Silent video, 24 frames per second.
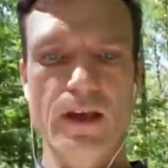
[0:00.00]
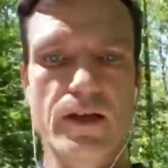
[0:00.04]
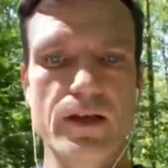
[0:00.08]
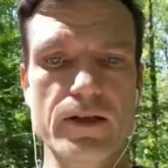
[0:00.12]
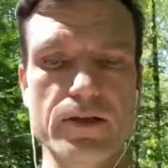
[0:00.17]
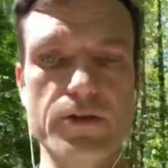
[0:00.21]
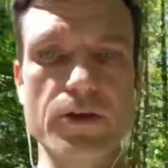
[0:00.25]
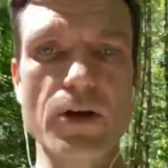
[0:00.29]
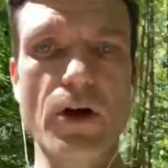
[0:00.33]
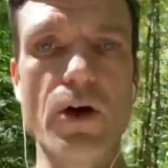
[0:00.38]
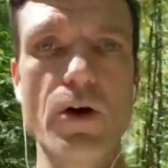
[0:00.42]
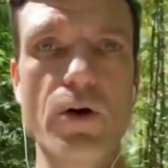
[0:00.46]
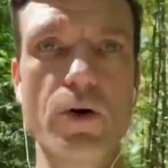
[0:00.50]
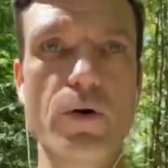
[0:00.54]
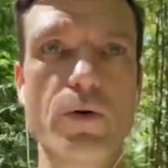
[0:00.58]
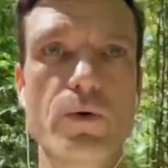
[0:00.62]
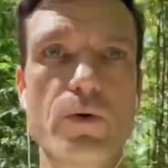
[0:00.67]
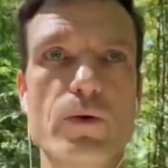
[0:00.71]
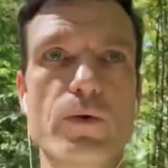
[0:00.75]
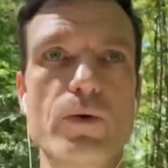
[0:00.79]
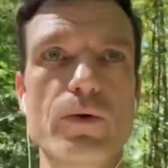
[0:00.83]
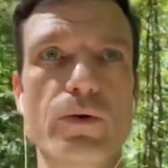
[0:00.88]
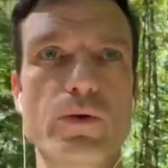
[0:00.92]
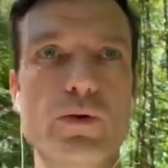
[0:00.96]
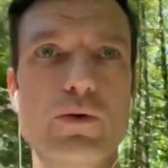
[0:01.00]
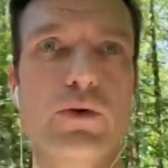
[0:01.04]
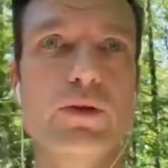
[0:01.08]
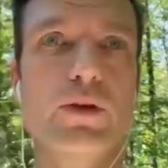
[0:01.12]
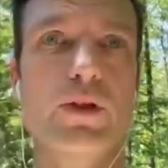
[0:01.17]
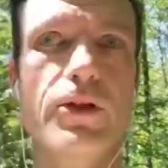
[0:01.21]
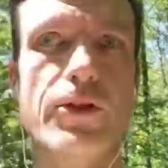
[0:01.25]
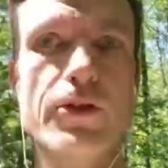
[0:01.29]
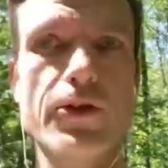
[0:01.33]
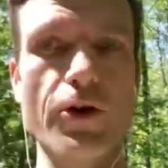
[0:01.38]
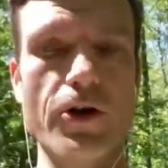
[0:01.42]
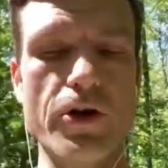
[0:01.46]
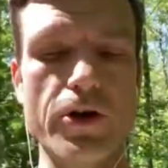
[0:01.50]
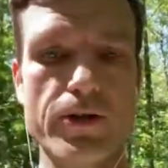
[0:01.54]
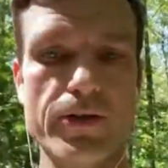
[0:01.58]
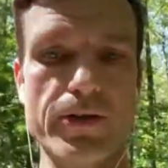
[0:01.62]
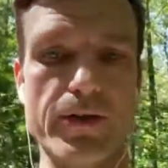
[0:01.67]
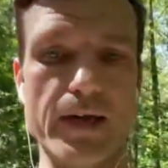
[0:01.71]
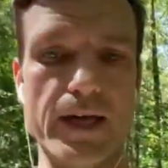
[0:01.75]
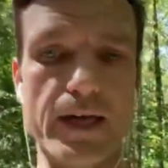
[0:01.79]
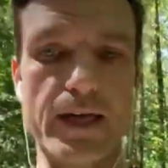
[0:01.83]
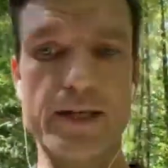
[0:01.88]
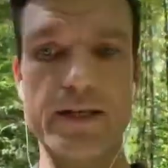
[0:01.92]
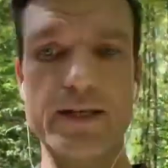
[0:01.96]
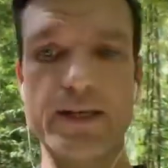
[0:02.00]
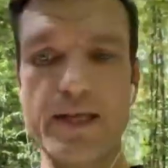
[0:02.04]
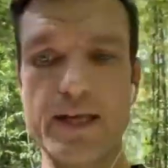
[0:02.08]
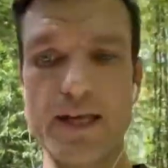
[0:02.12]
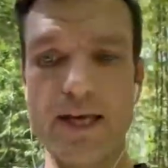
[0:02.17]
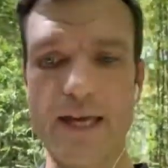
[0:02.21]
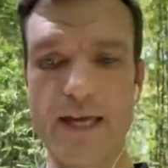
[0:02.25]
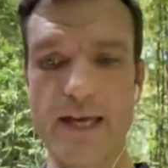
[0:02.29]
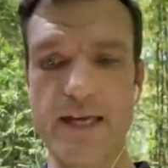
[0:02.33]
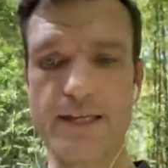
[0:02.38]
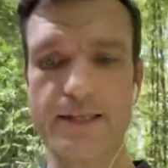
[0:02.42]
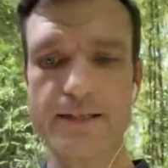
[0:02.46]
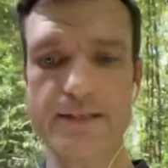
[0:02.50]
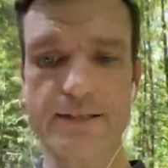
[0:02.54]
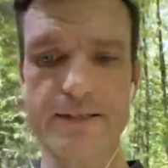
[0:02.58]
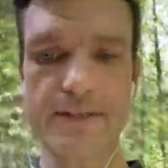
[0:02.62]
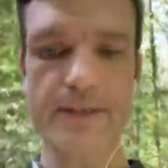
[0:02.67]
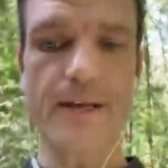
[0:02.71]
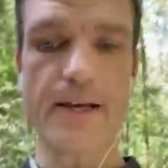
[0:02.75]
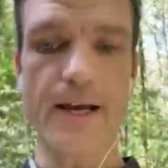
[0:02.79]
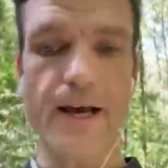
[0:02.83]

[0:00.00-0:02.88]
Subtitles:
So the third thing is